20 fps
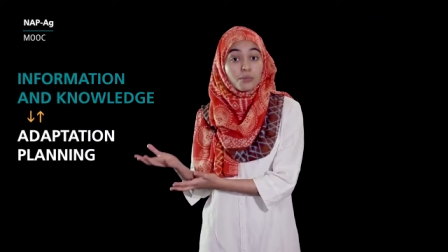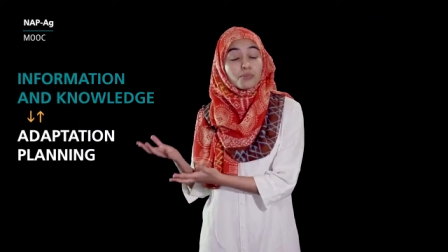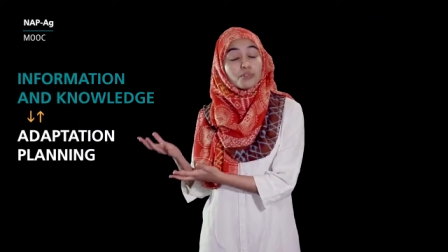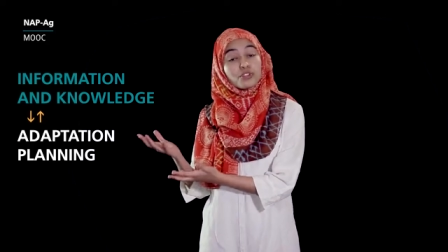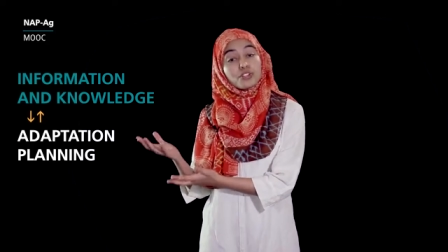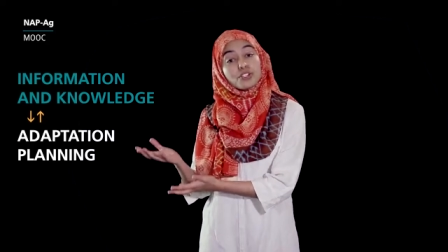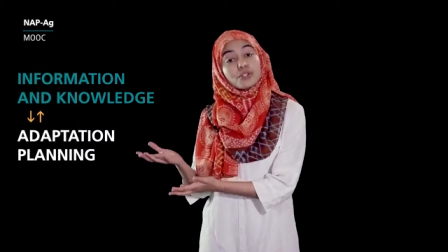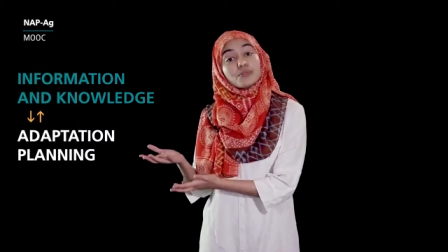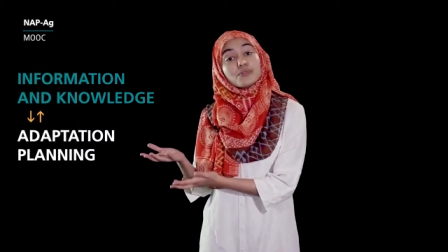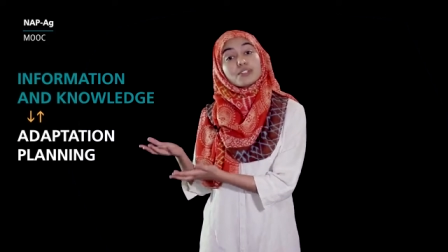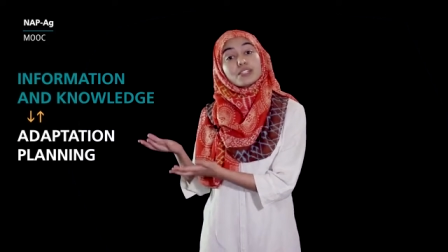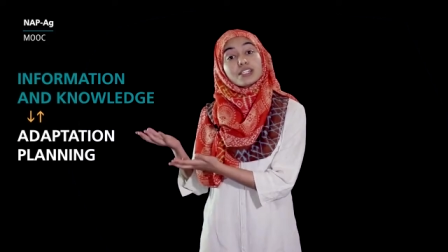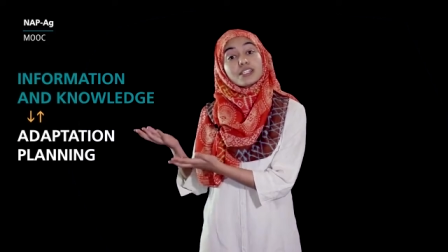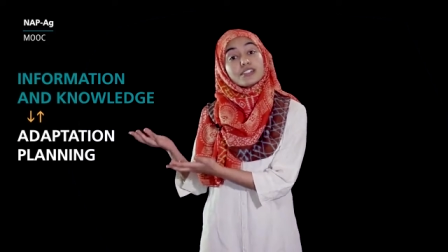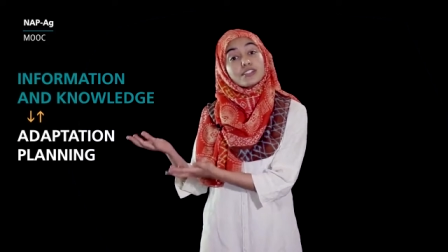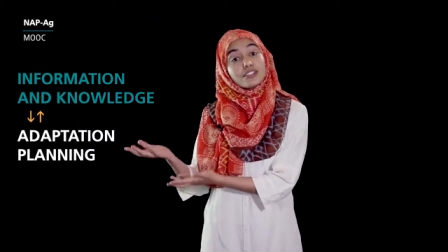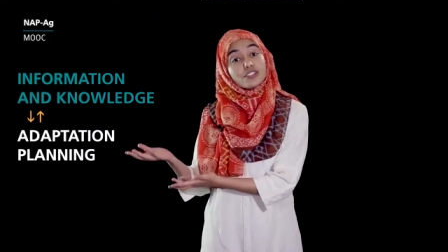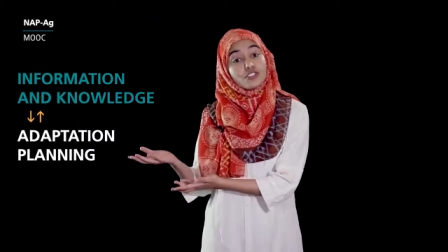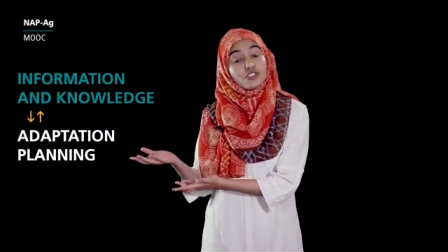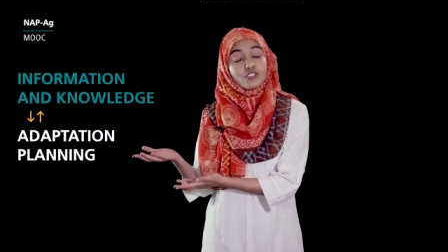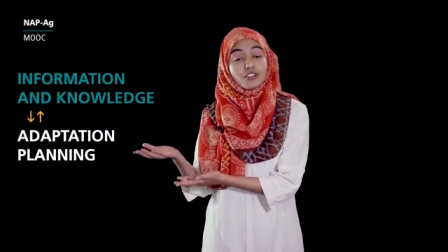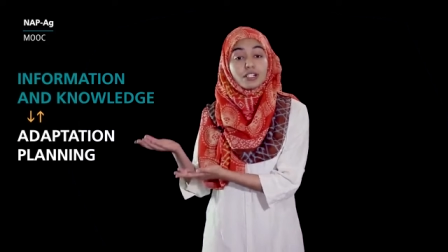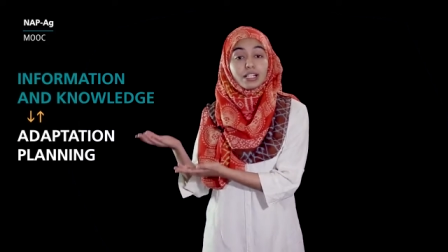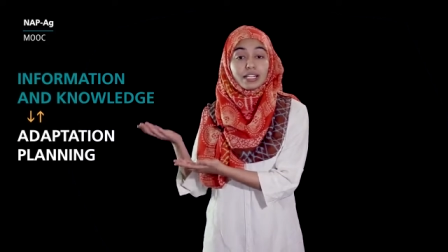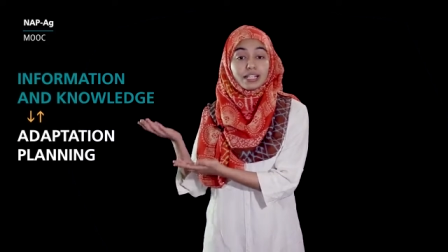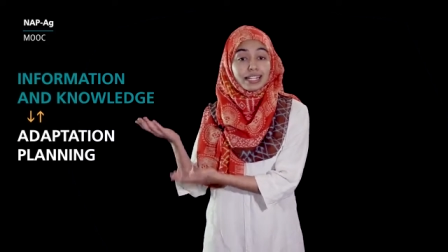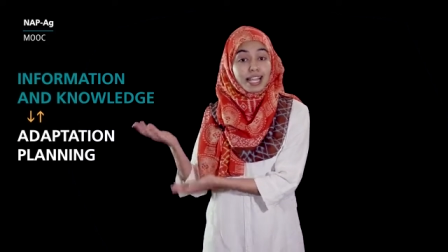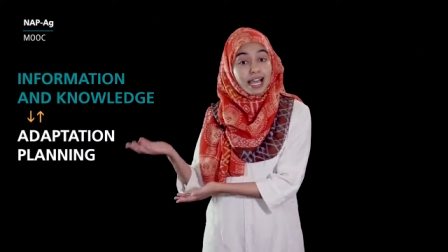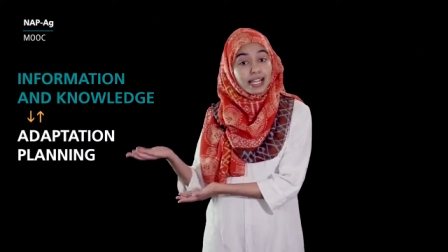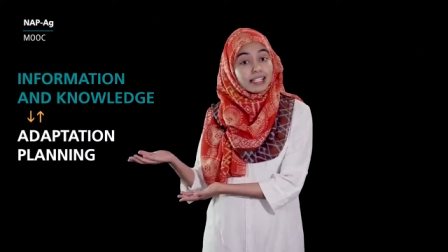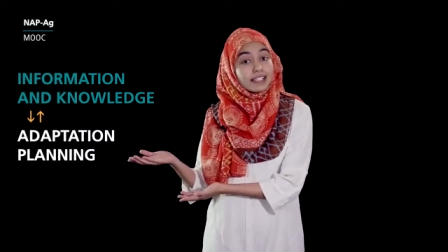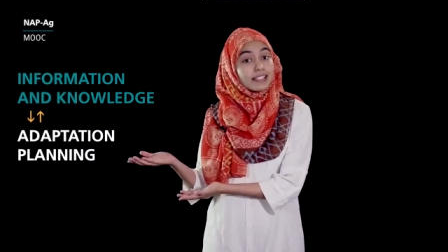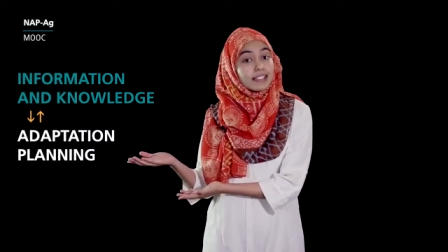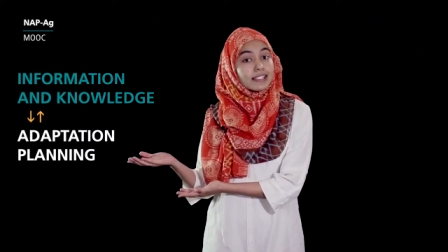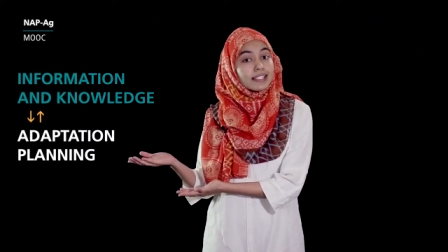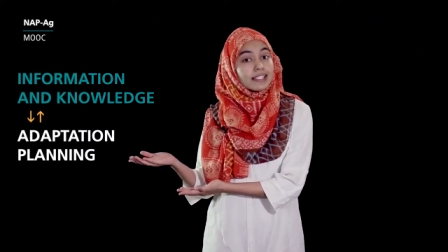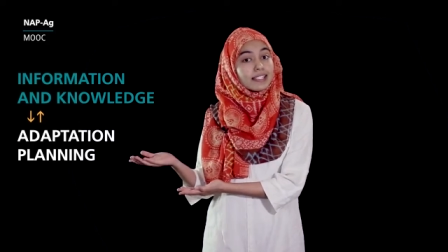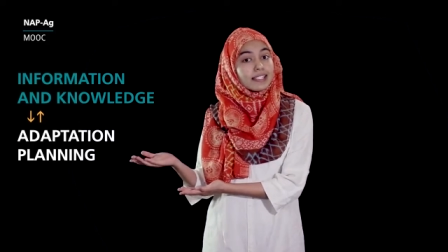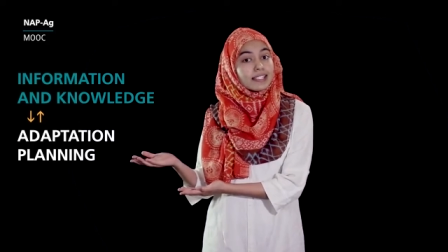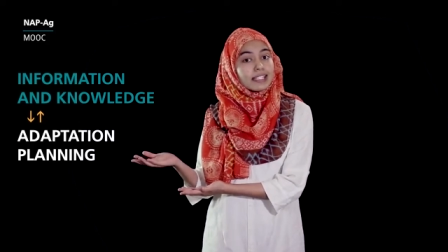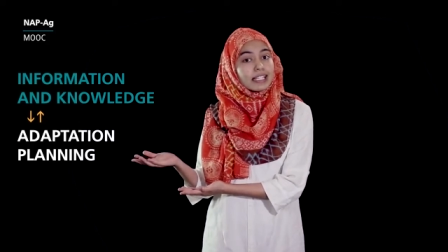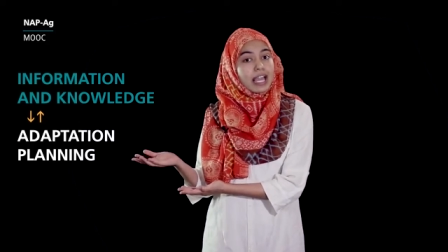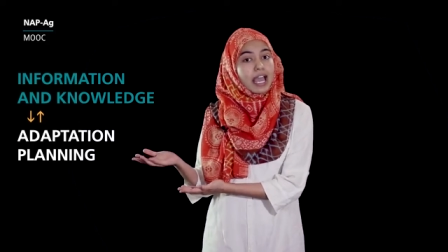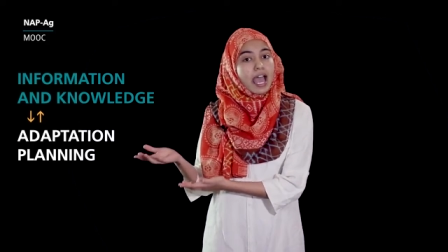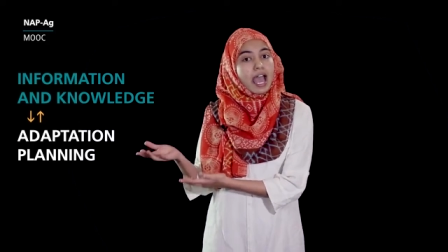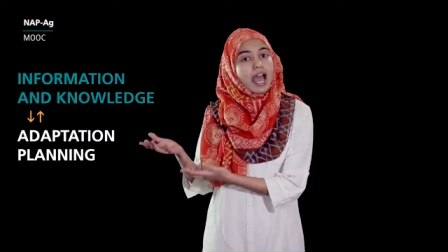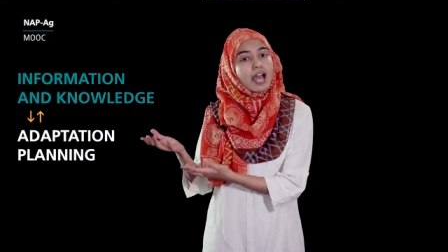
produce additional analyses,